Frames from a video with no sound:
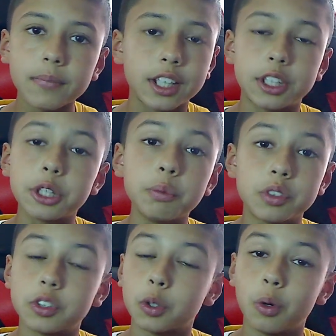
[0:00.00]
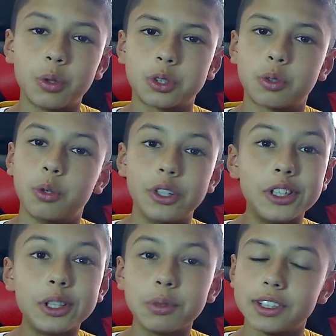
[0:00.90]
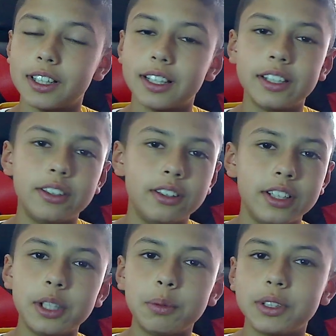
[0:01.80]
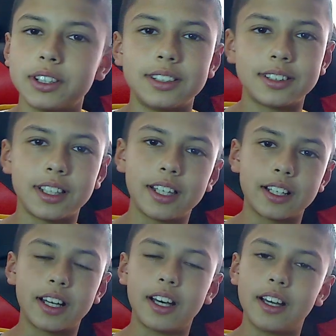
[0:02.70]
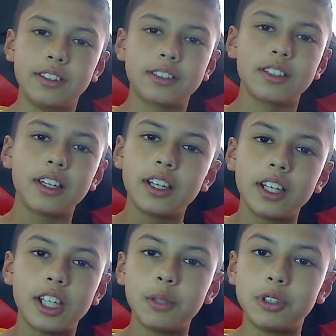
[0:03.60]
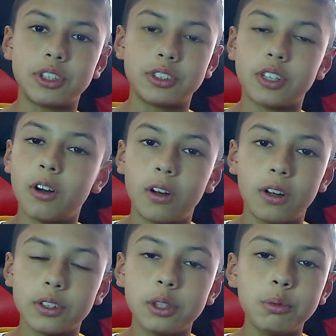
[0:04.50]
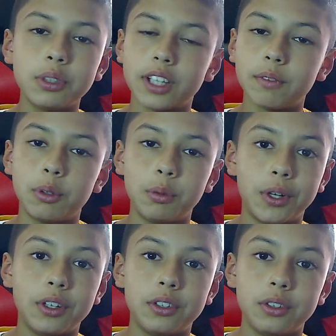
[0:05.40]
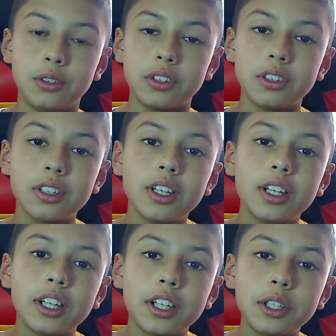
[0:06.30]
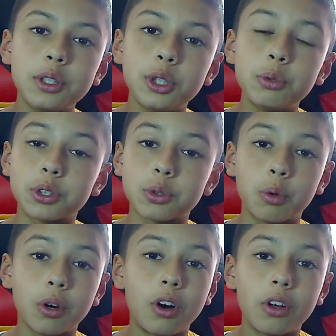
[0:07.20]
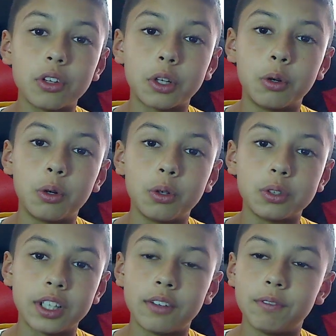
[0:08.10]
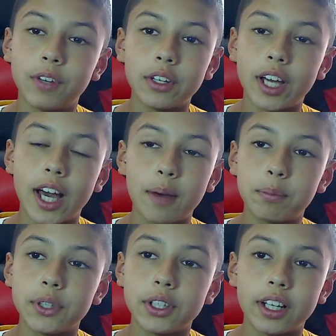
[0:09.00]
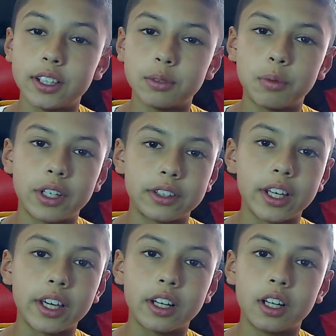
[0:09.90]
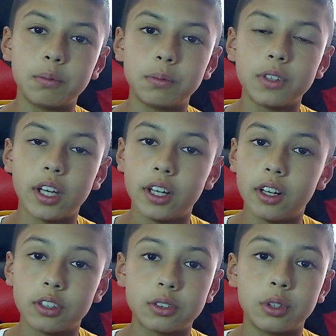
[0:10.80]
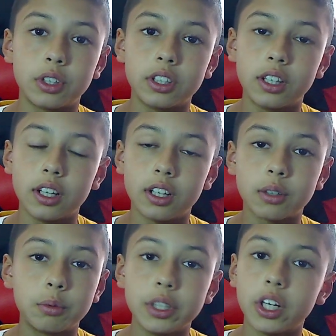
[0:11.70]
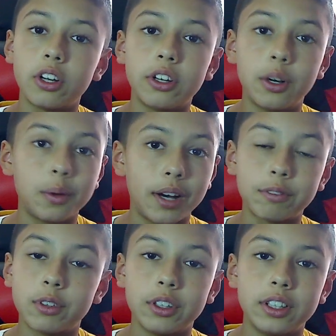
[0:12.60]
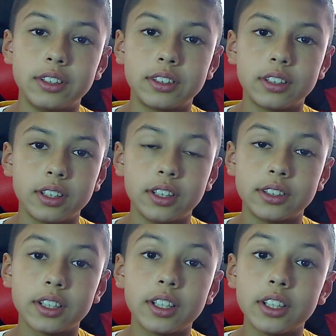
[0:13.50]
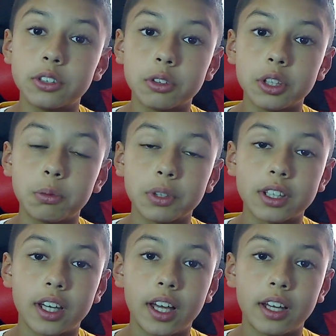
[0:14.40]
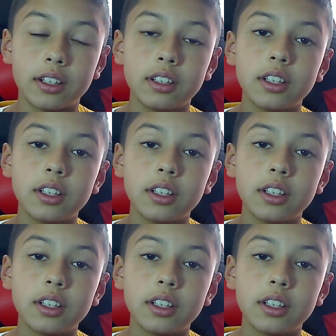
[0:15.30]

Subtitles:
he was the goal scorer. He was a leader. He was insane, guys. He was everywhere, dude. He would score all the goals, and I'm very happy, and I just want to thank him, and also good luck. We all know after his injury with the head,